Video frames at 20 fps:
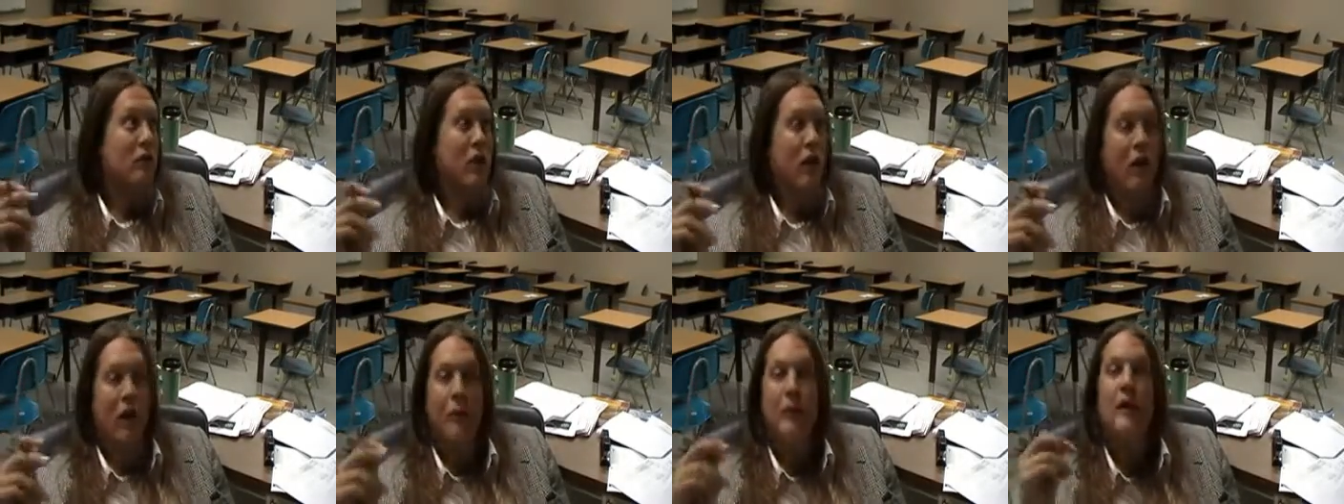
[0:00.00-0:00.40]

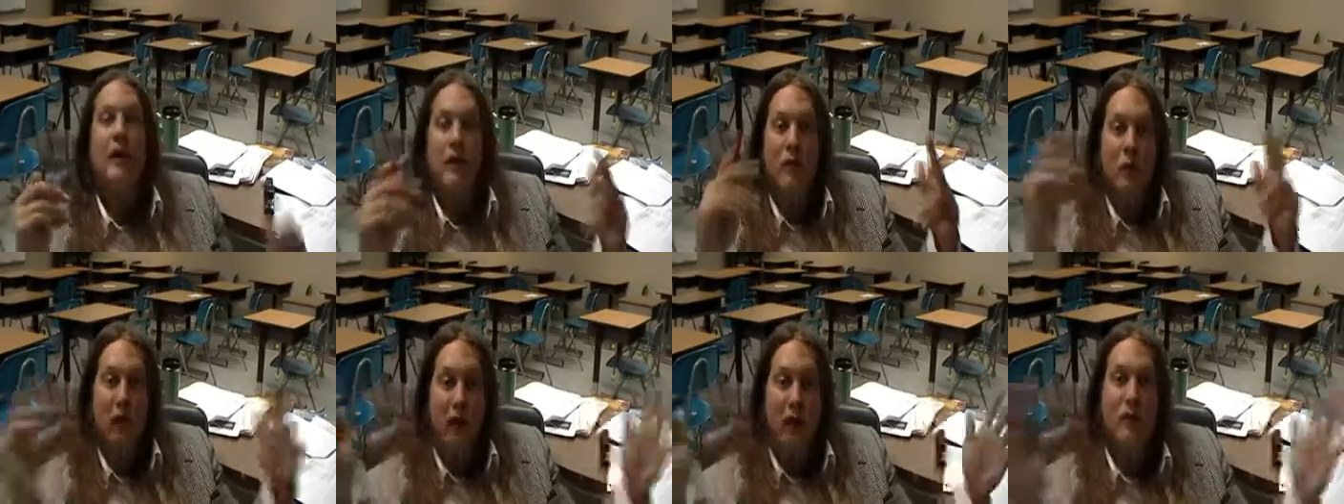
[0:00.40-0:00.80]
but
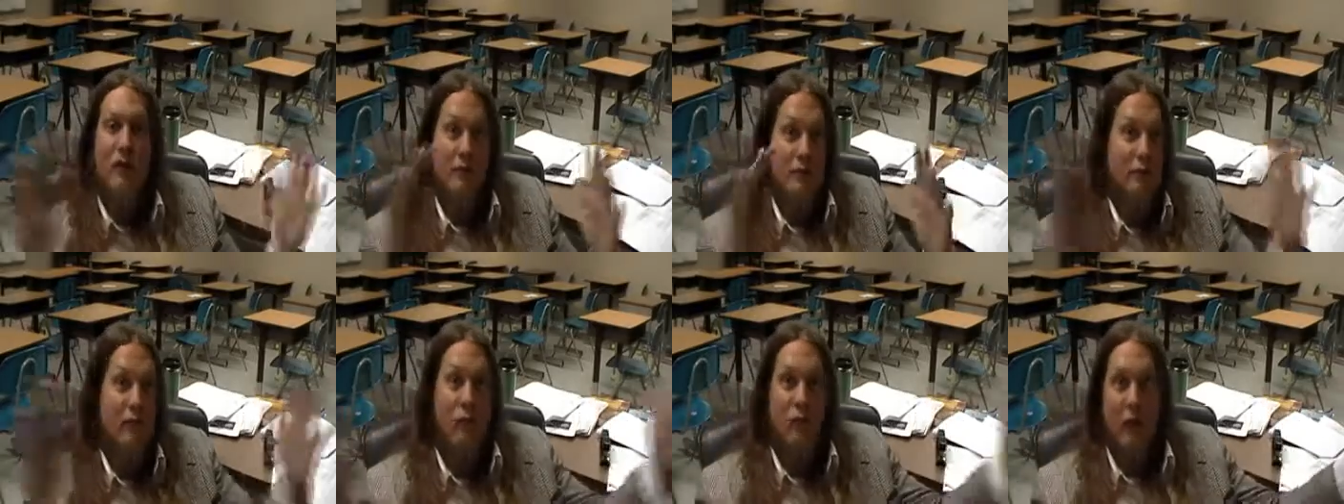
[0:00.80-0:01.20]
anyway,
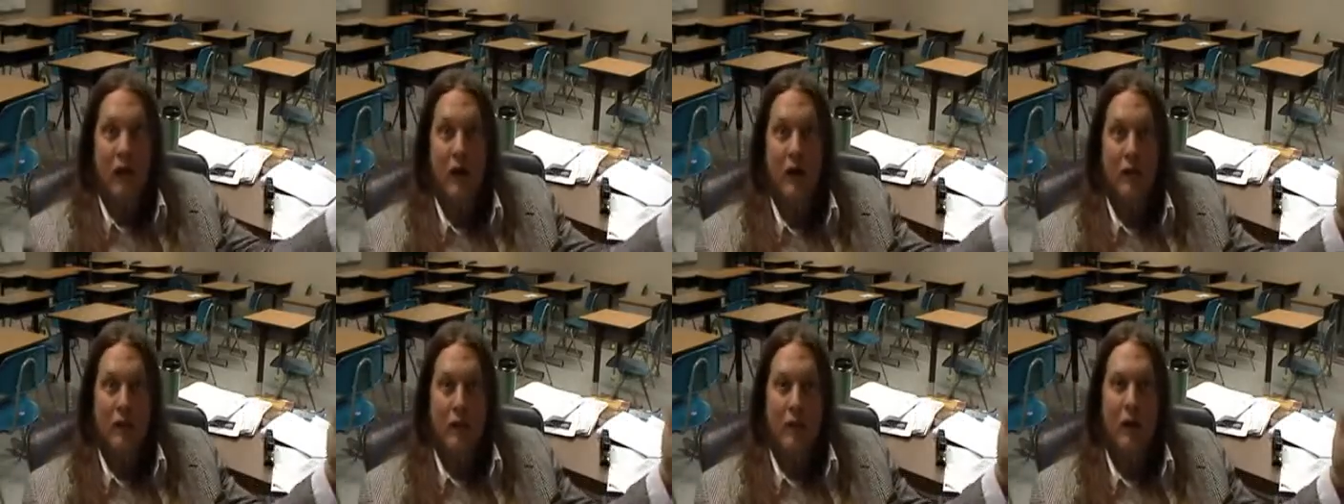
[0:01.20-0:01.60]

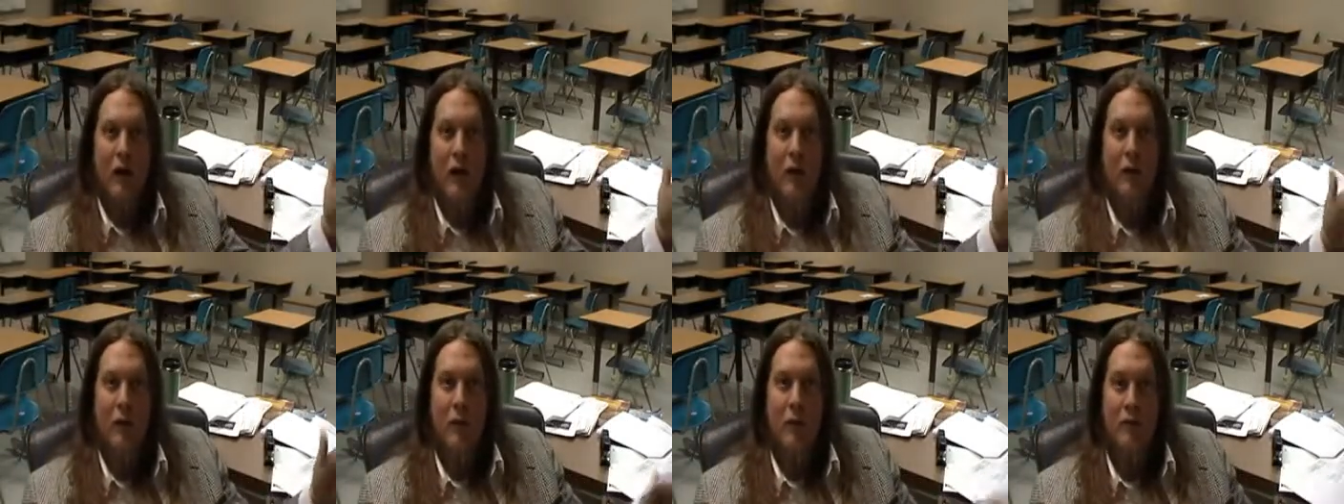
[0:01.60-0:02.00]
right,
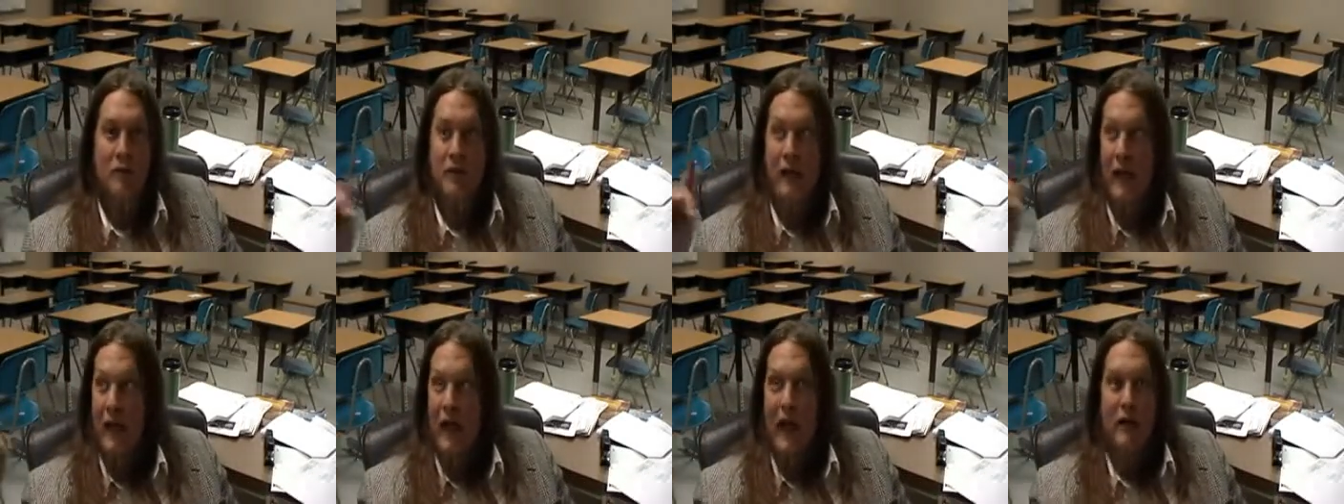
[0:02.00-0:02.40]
prime numbers,
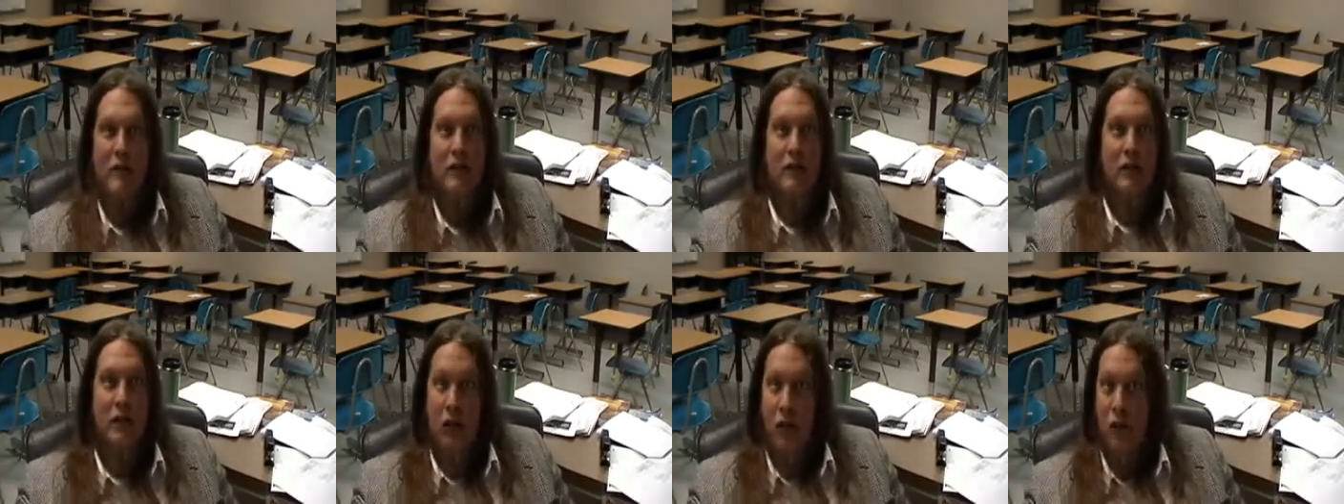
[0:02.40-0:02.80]
they
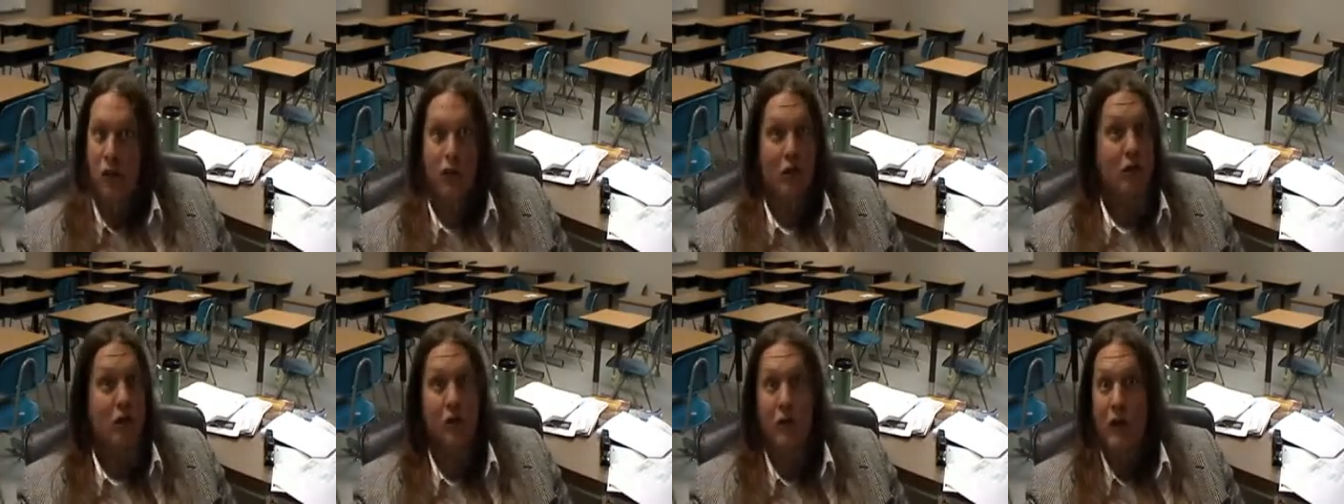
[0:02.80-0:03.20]
actually go
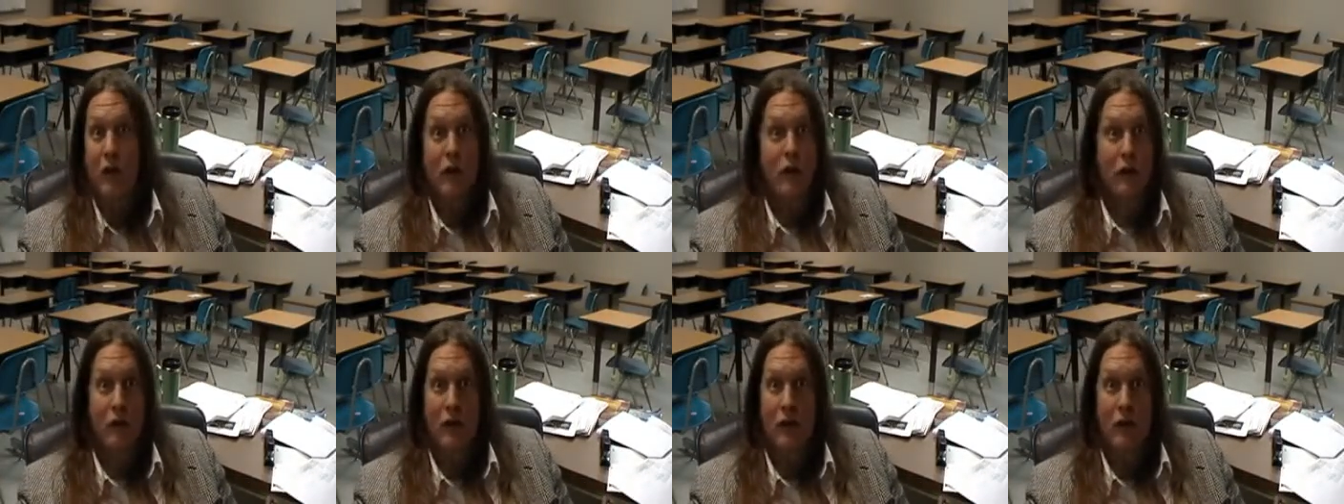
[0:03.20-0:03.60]
to infinity.